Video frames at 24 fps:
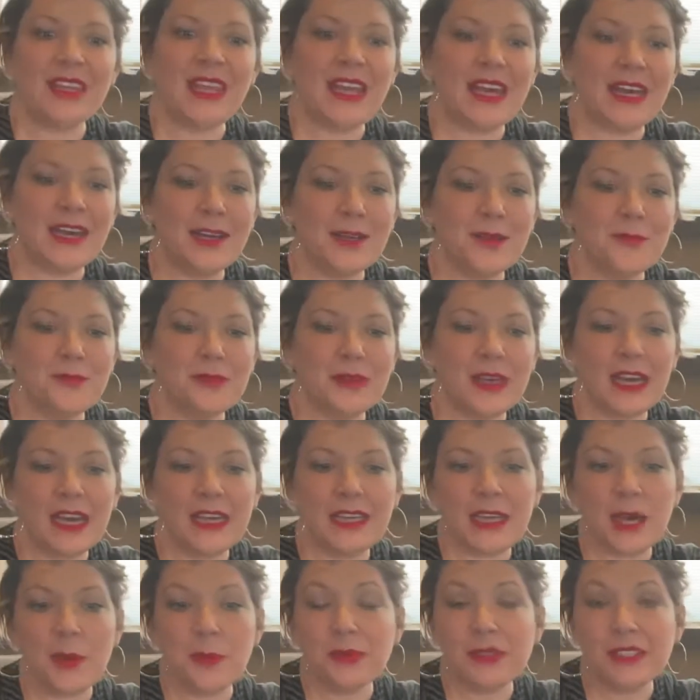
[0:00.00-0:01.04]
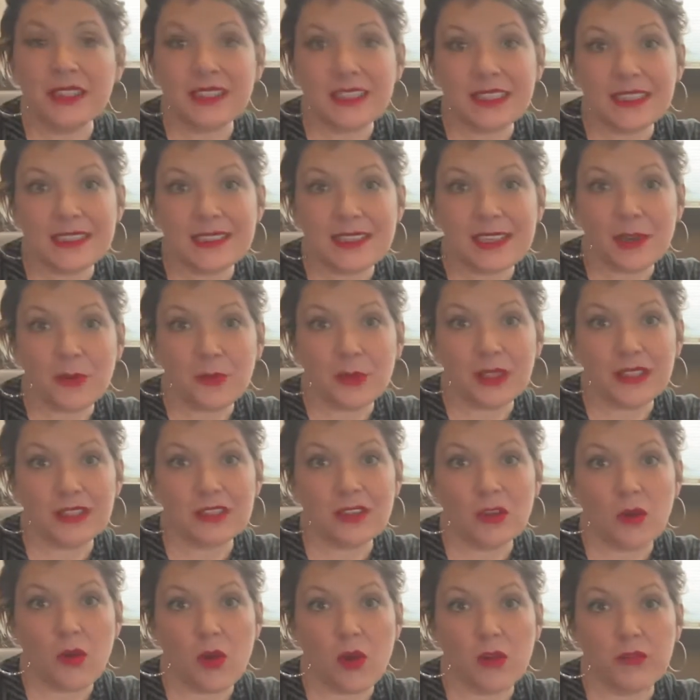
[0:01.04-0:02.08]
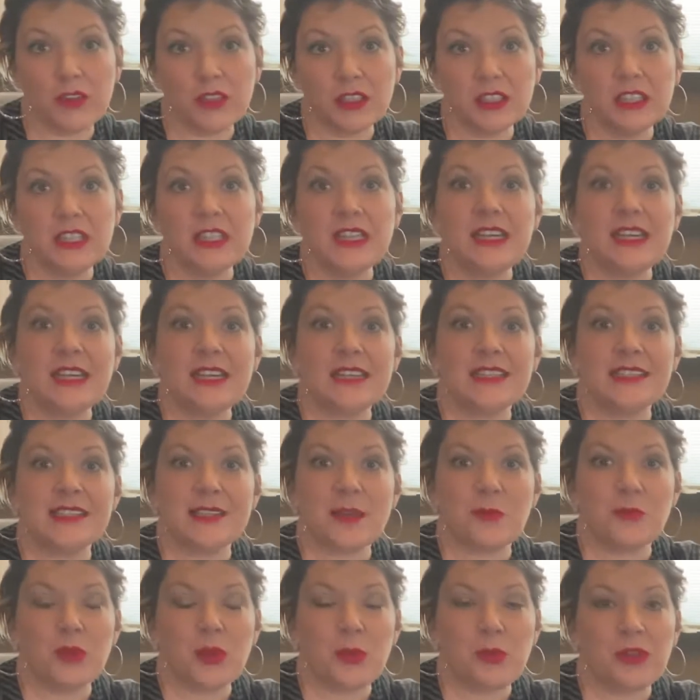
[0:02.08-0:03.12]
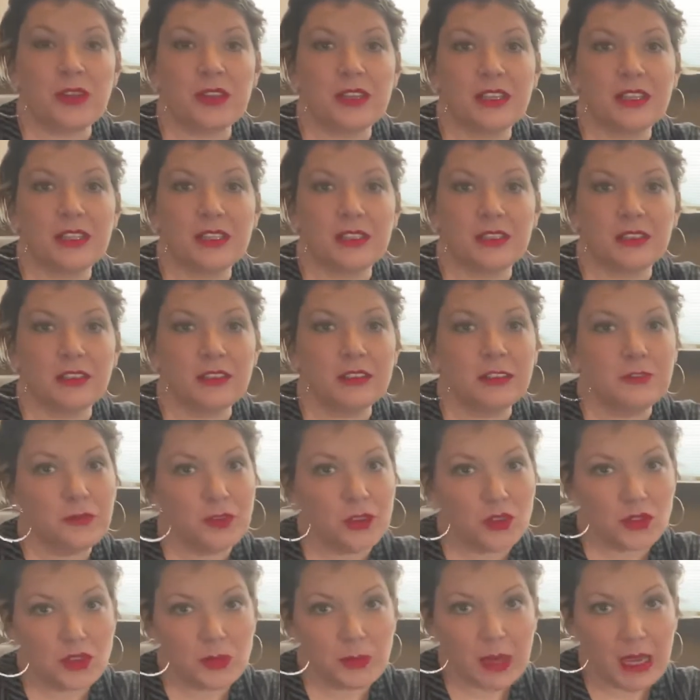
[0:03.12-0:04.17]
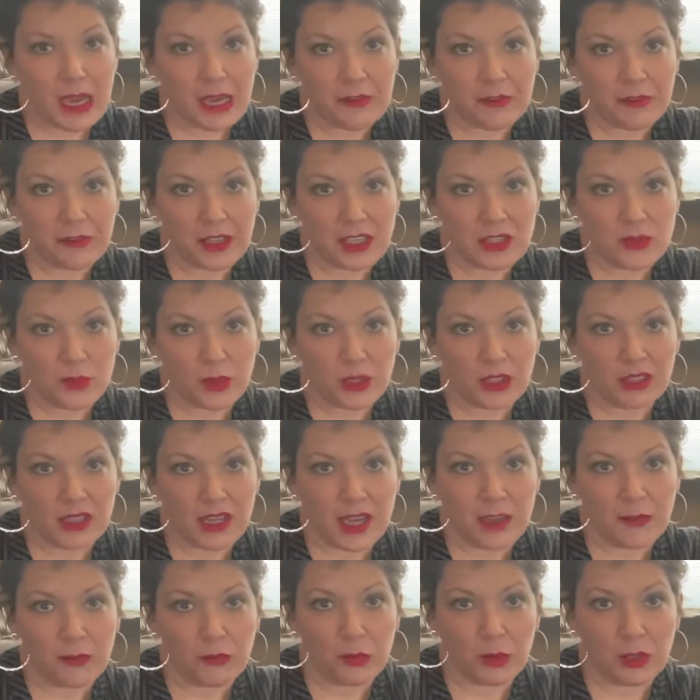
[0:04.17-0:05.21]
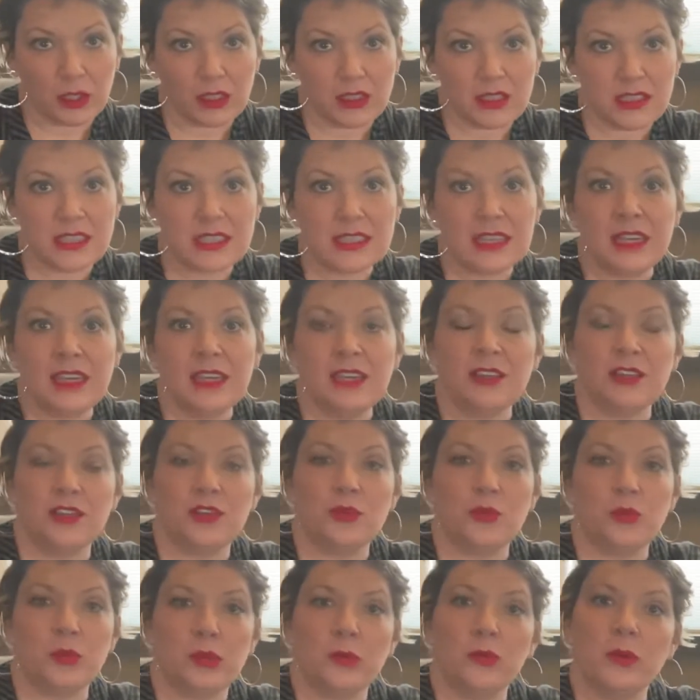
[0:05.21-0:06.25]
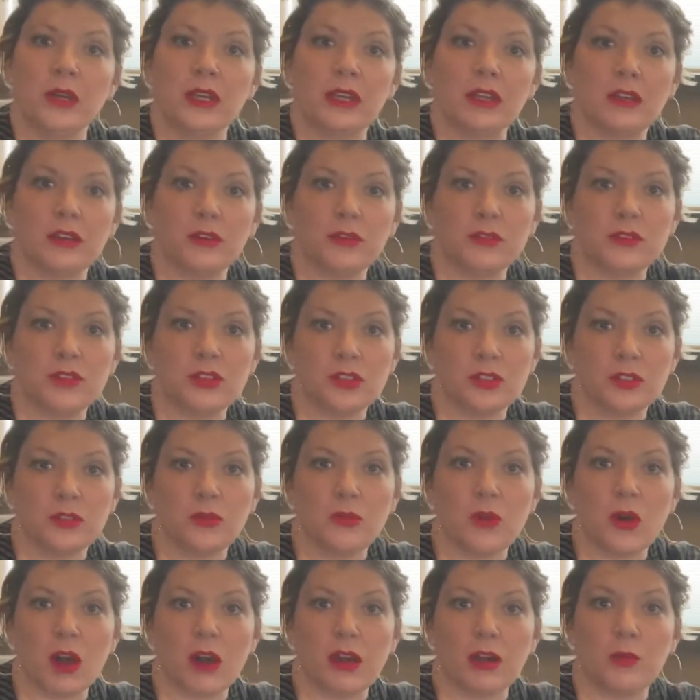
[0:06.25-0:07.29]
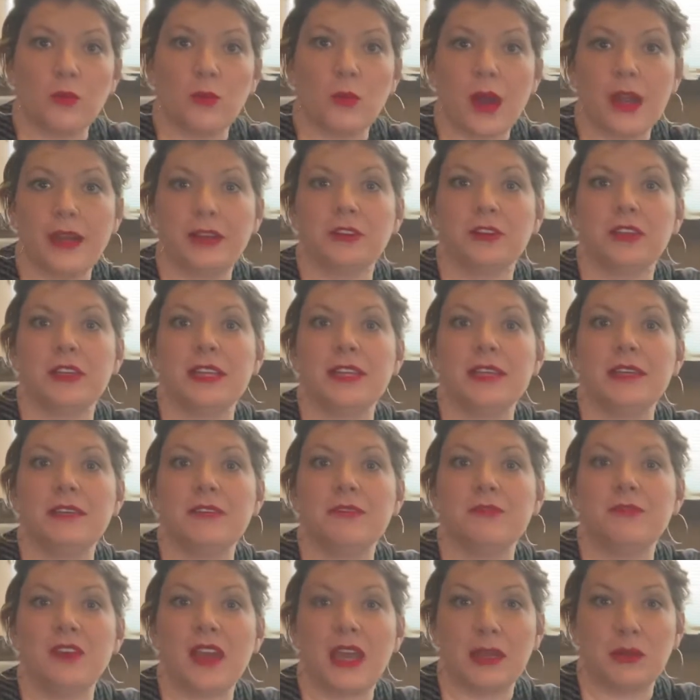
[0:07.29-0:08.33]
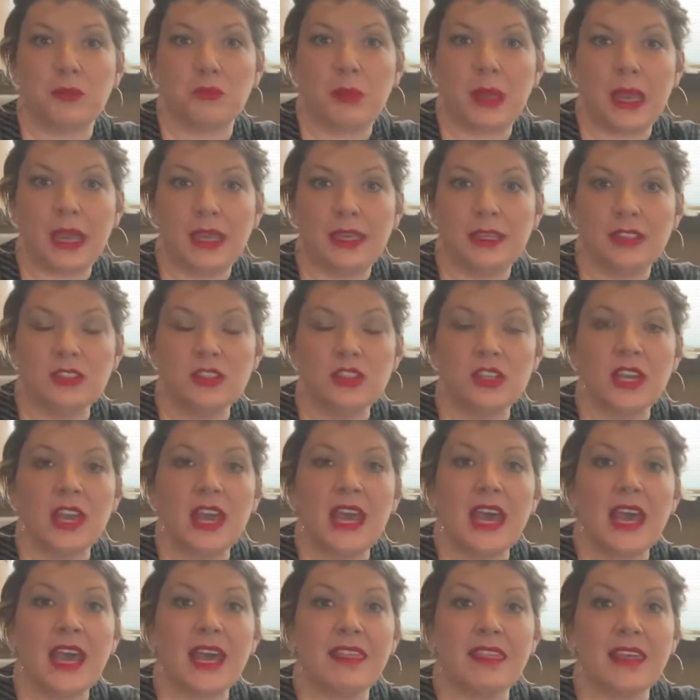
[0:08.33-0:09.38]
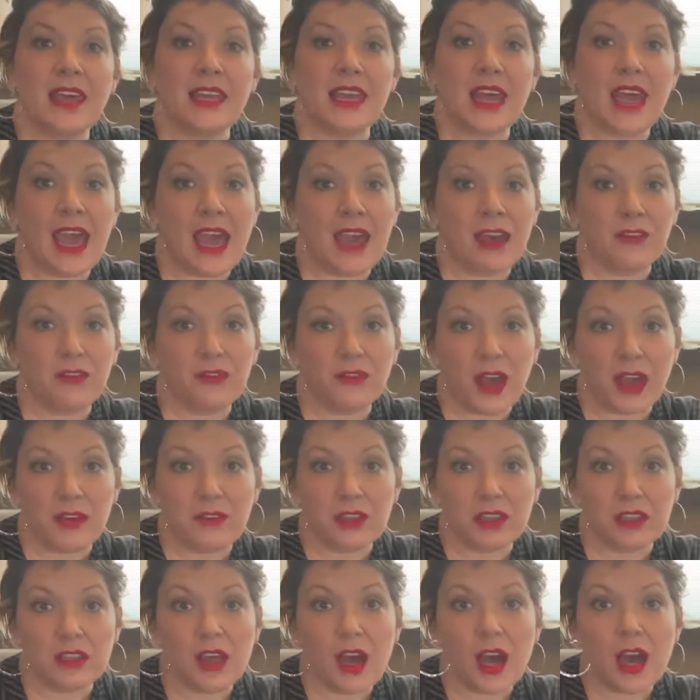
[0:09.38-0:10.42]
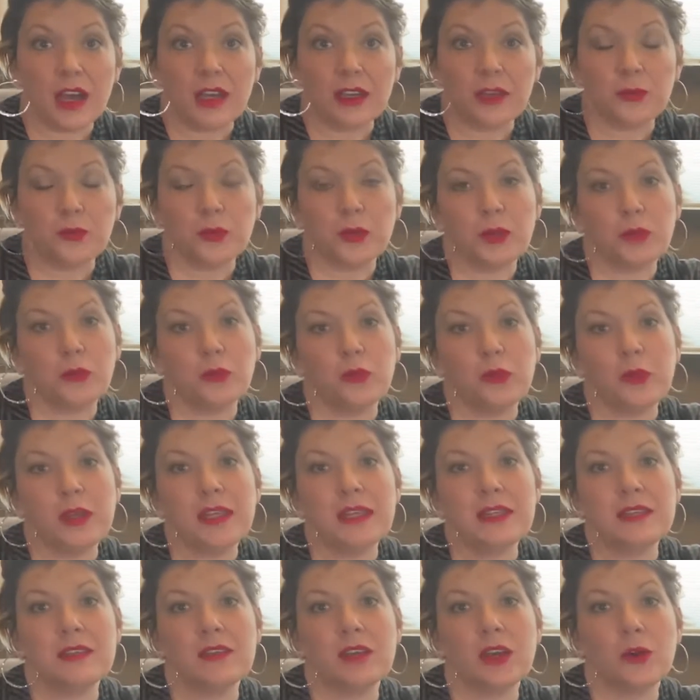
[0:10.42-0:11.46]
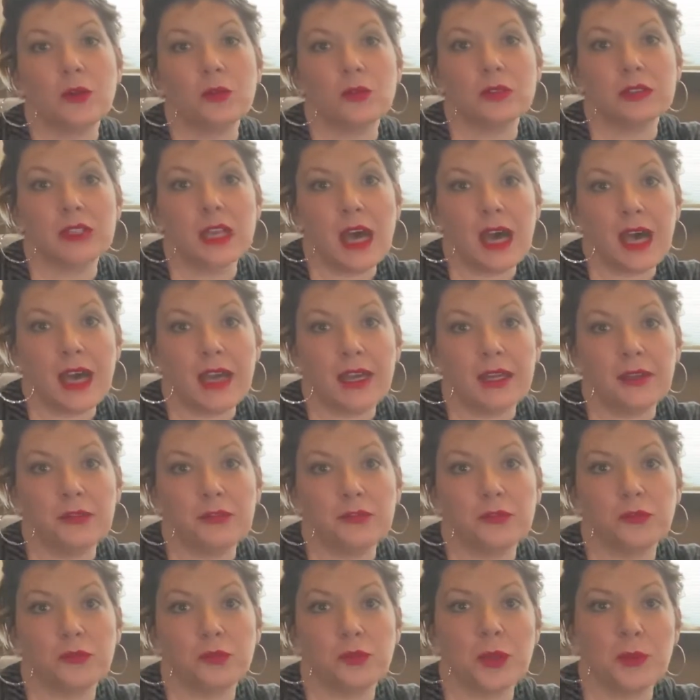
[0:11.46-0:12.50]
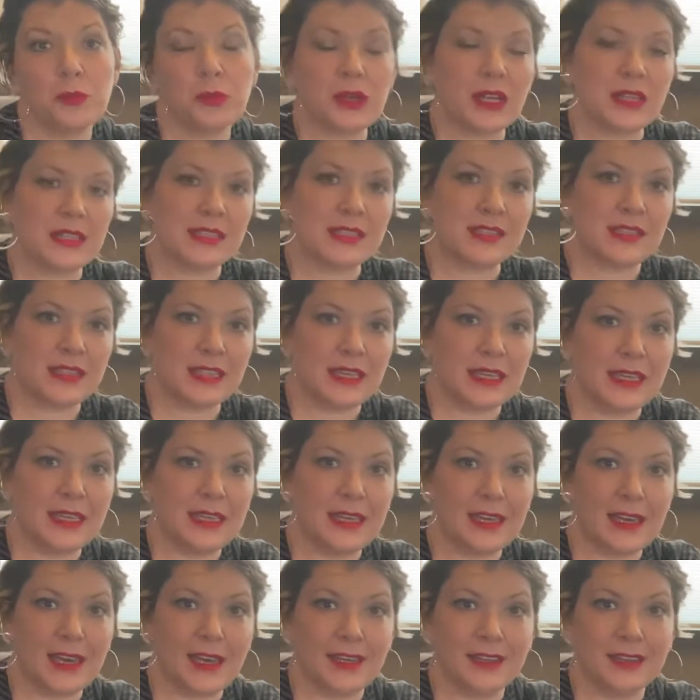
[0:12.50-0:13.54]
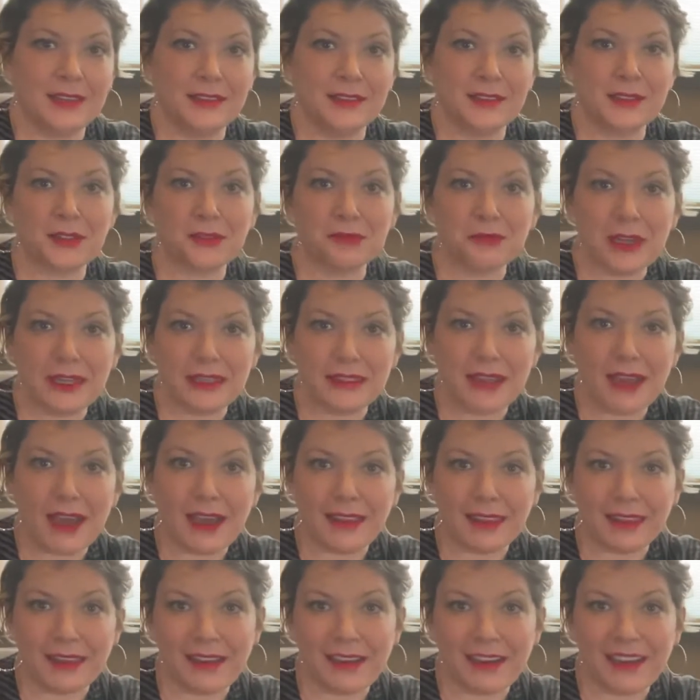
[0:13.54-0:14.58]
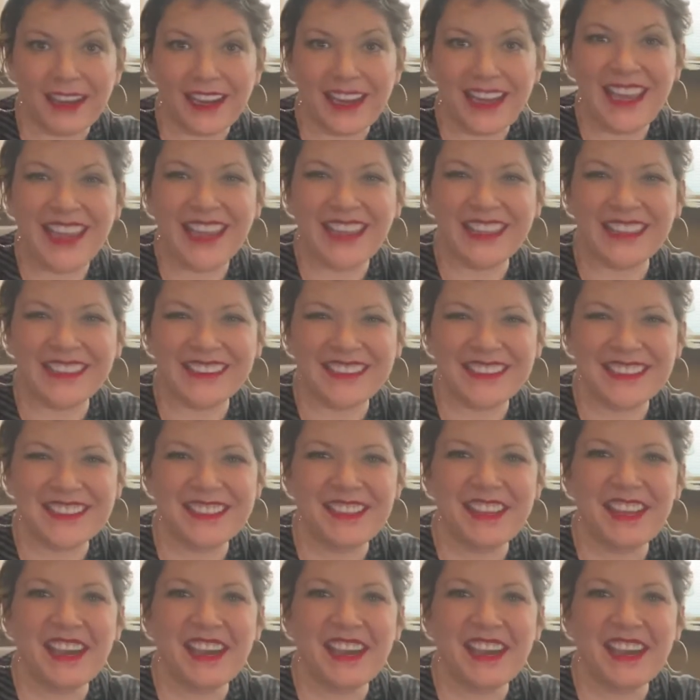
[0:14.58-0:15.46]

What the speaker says: A couple of things that I wanted to go over. Some people are a little confused about how Facebook Live works. You will want to go to our winery fan page, and then at 5 o'clock, when we go live, we press the little red dot there, and